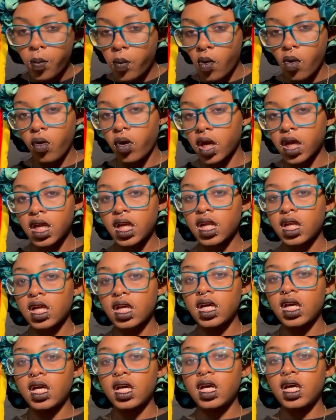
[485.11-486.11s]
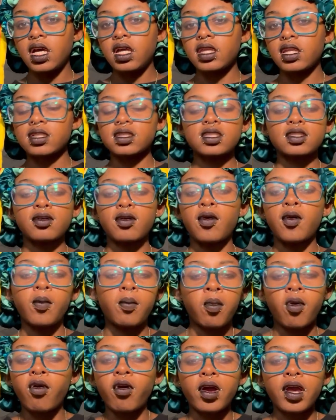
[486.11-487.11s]
point. That's like the whole
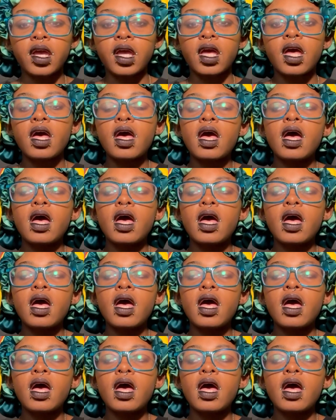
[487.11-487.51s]
point.